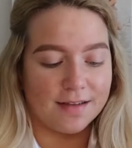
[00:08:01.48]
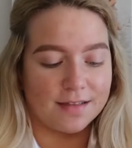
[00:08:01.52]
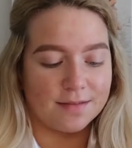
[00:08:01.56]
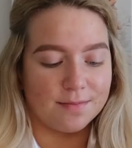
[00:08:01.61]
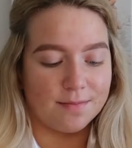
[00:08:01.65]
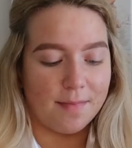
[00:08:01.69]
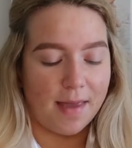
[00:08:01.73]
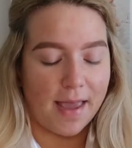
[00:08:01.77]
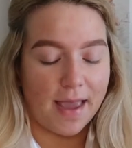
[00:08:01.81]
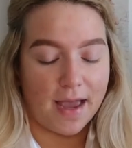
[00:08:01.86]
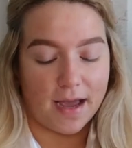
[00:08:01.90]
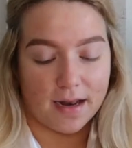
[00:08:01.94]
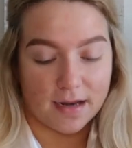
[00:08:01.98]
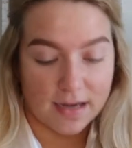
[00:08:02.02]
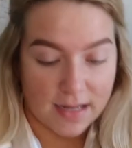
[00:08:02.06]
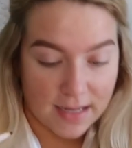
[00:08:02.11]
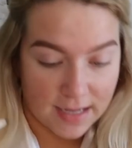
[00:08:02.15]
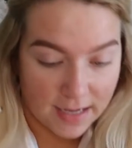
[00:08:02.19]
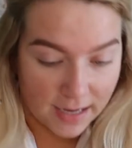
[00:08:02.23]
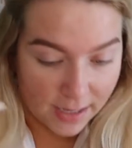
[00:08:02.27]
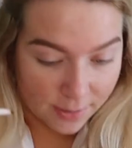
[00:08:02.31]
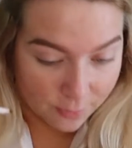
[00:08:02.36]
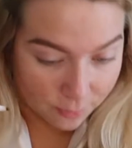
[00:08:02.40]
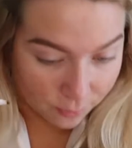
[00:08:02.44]
man,
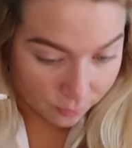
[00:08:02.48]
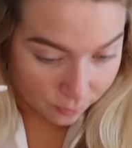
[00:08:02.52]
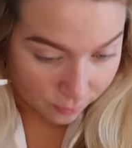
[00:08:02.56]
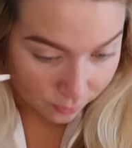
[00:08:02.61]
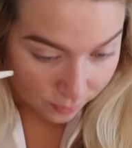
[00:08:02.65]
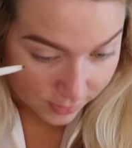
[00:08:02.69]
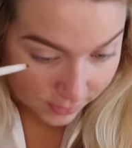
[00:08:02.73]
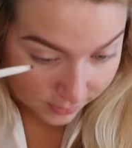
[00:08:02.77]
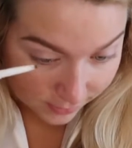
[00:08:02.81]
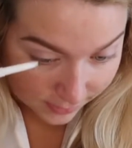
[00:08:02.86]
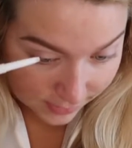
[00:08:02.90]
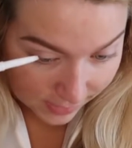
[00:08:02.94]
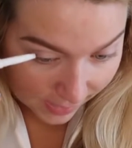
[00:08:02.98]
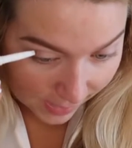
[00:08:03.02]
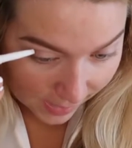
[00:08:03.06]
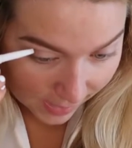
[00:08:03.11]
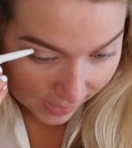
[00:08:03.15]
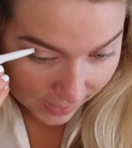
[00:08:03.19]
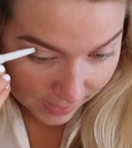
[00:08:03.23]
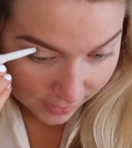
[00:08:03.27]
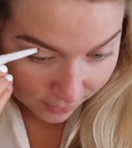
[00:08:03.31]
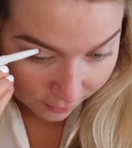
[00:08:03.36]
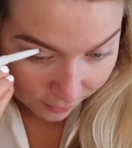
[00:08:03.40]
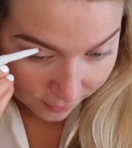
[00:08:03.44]
he got really
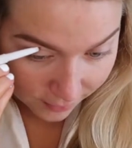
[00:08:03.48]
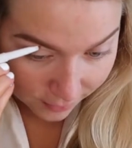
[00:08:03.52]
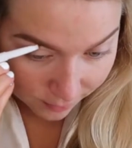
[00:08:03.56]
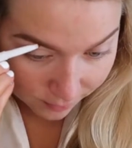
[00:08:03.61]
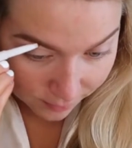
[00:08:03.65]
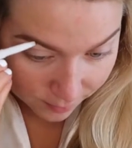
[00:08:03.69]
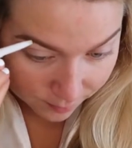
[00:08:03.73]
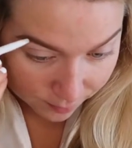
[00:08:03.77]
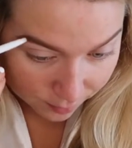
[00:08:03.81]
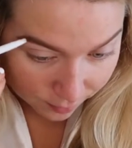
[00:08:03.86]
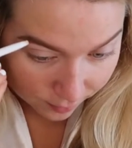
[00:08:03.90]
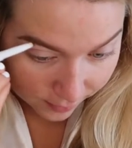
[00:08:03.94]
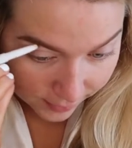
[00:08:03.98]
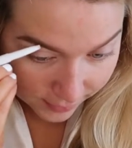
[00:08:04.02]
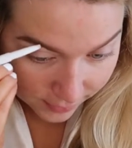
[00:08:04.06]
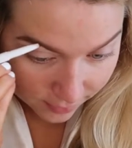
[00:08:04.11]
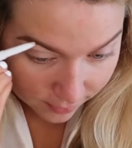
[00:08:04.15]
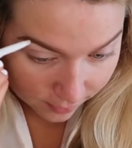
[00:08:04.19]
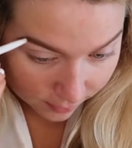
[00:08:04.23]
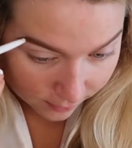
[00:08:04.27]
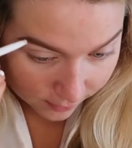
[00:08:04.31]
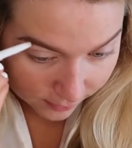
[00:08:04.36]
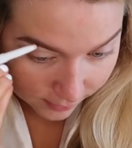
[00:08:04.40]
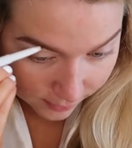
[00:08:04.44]
angry that we were prank
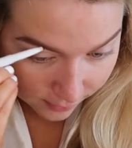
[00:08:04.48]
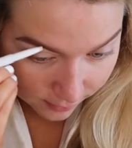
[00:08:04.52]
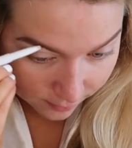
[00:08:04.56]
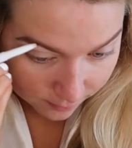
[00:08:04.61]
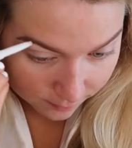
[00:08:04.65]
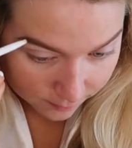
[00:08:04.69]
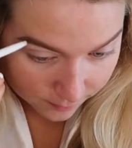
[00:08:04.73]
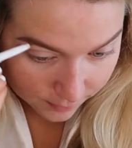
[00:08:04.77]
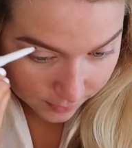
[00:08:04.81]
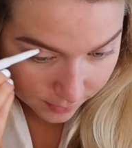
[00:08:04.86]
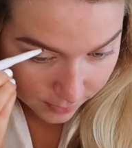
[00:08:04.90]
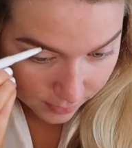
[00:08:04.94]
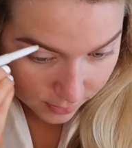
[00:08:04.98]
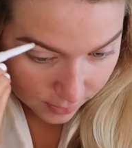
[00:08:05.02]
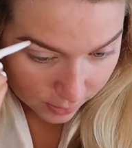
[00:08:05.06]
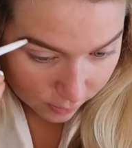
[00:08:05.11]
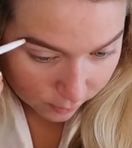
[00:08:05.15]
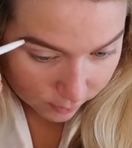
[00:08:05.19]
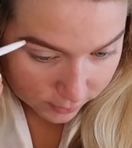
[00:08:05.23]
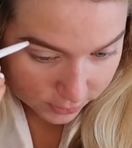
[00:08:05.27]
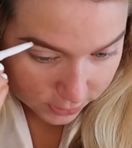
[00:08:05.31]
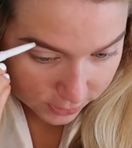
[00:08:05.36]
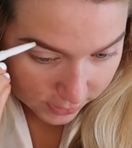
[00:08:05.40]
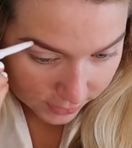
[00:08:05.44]
calling him,
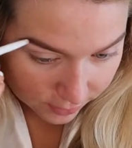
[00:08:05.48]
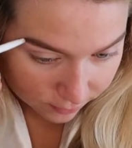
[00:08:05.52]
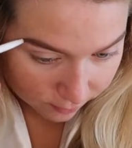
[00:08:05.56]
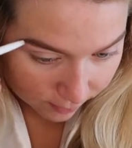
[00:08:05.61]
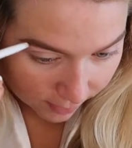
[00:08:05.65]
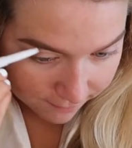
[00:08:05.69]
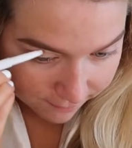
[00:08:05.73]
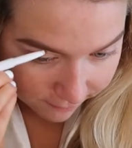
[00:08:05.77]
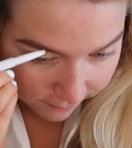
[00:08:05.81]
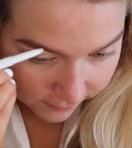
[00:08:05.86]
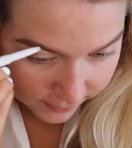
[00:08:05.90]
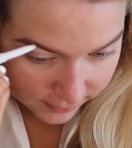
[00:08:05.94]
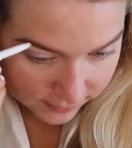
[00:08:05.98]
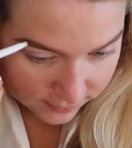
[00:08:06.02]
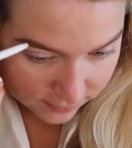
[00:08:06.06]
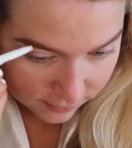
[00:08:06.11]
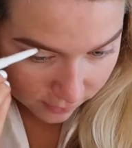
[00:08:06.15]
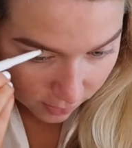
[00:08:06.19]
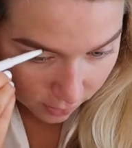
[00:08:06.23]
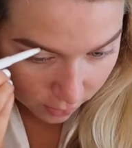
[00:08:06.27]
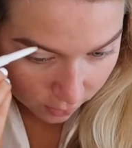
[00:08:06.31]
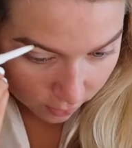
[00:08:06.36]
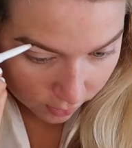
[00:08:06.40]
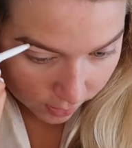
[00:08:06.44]
which like rightfully
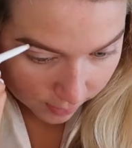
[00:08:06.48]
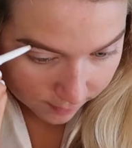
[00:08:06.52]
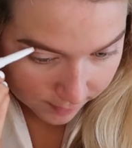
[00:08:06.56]
so.